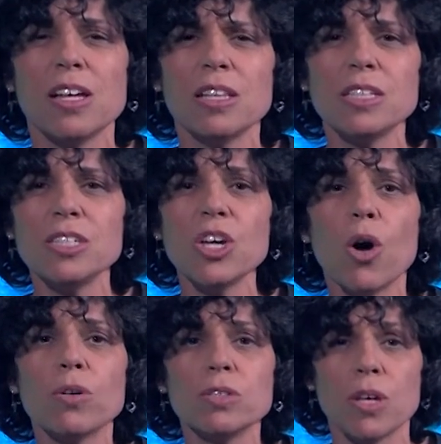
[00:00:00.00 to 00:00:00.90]
Lindsay
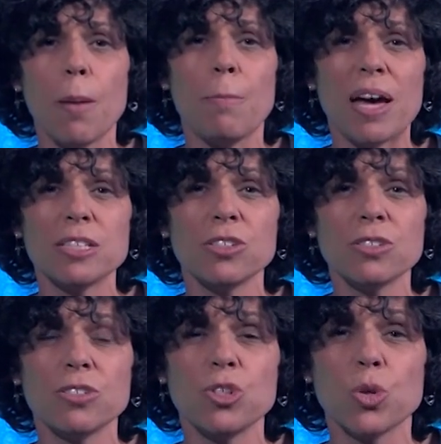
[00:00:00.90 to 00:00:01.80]
holds a
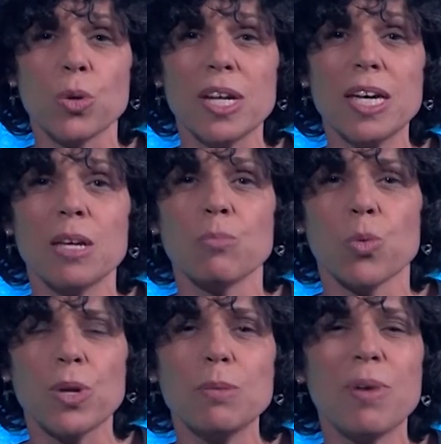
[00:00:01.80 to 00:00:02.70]
bachelor's degree in
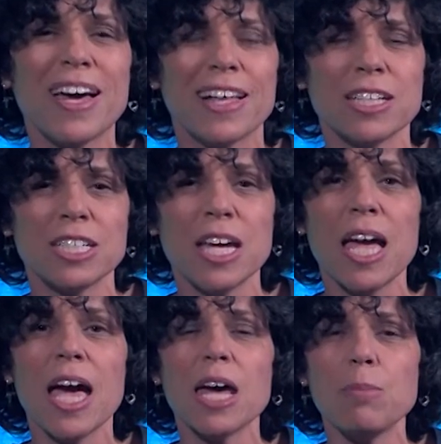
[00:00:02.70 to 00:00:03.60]
marine biology
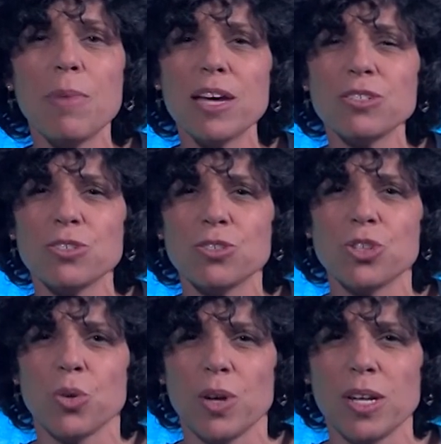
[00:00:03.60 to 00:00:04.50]
and a master's
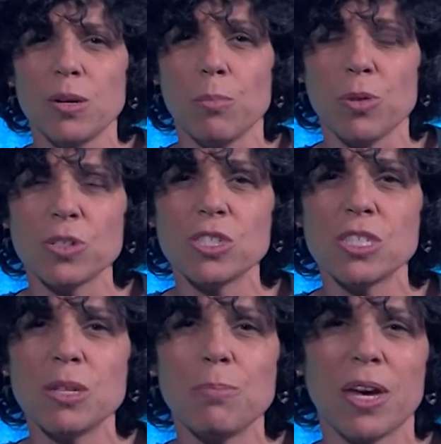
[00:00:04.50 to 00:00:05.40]
degree in
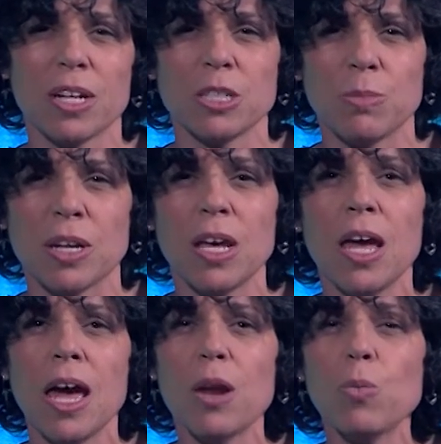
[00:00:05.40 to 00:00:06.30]
emergency management
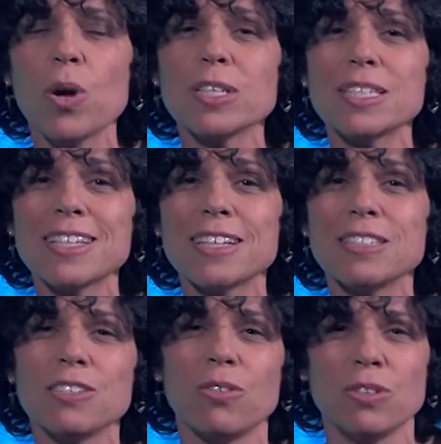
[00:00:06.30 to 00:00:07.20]
and works as a
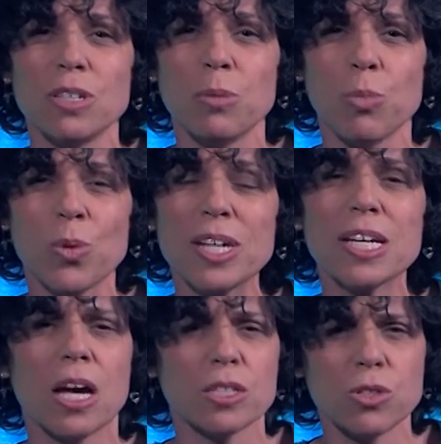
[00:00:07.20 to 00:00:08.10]
consultant in marine
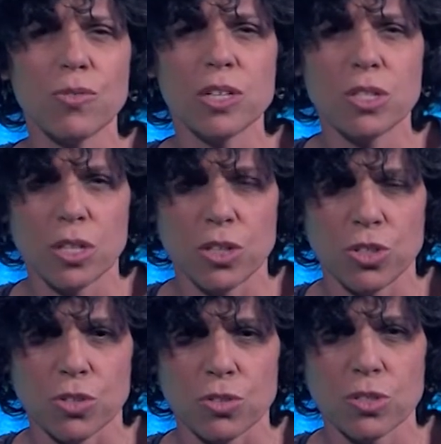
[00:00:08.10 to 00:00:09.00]
conservation
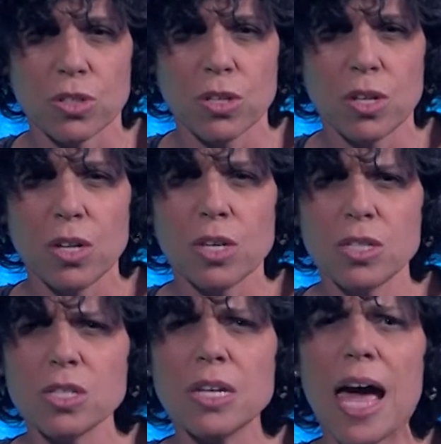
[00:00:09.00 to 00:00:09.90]
issues.
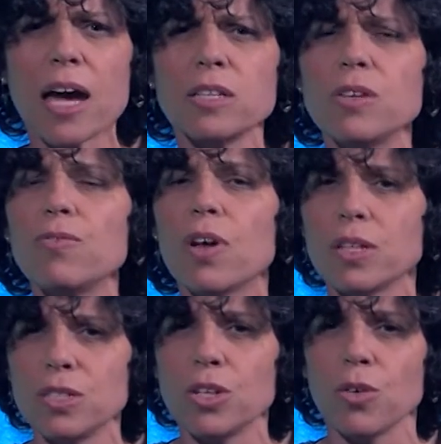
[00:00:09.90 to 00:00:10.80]
She's an active
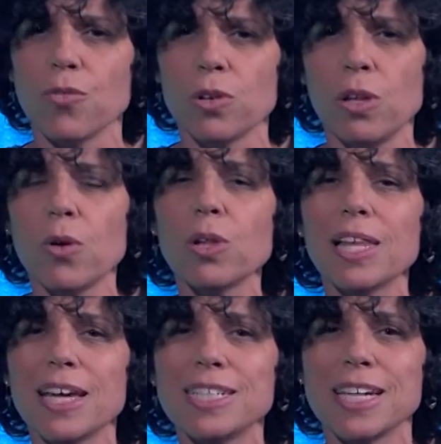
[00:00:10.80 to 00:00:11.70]
volunteer for
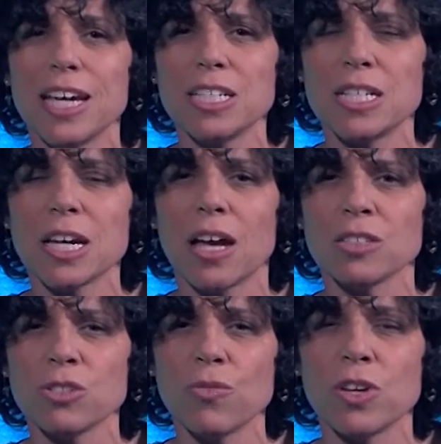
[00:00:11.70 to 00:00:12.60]
local education and
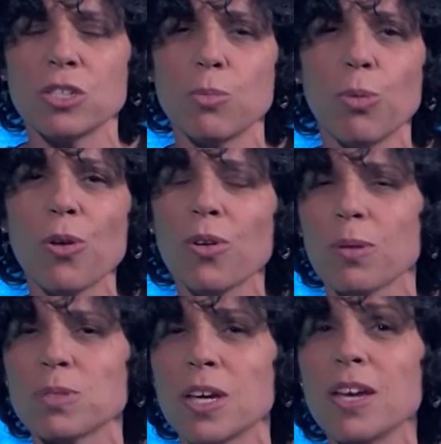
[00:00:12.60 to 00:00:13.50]
conservation
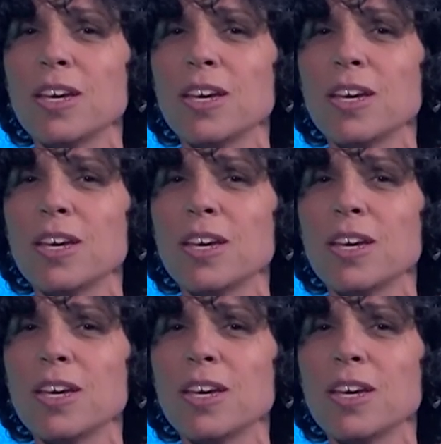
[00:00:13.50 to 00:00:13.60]
programs,